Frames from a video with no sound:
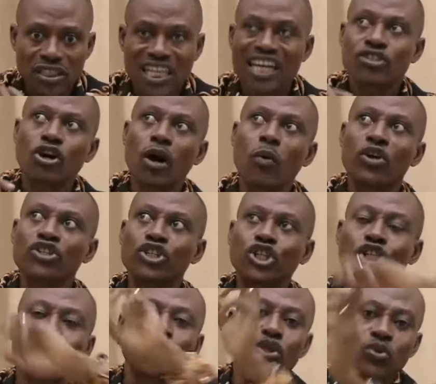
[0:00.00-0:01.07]
that God
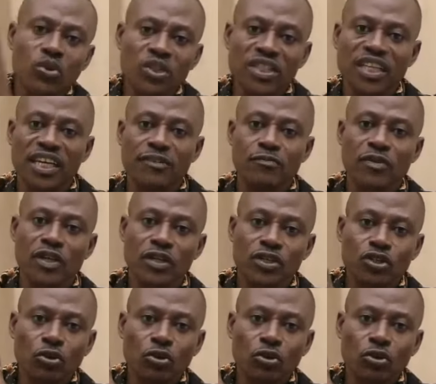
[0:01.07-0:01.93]
was using